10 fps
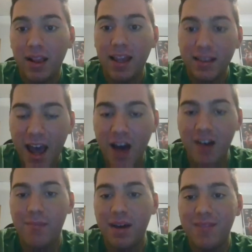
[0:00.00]

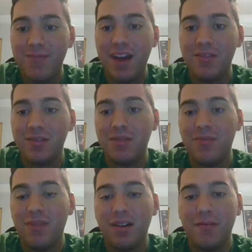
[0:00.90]
down by the Bengals
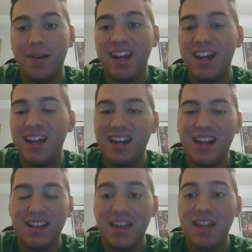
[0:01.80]
defender,
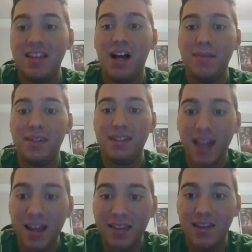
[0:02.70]
man. And they
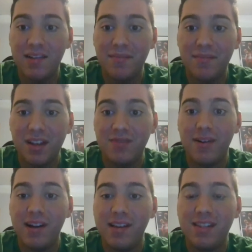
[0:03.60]
upset them
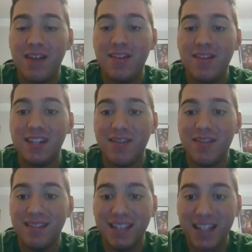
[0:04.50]

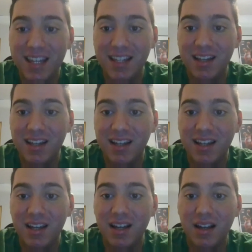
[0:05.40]
27-17.
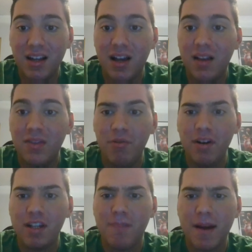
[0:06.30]
No one
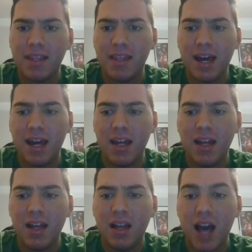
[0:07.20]
expected that.
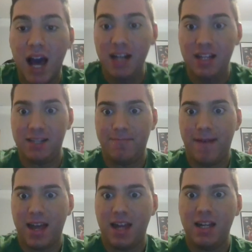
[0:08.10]
I didn't expect
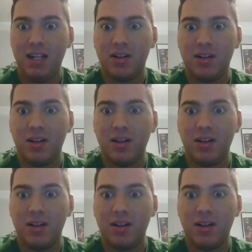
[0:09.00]
that either.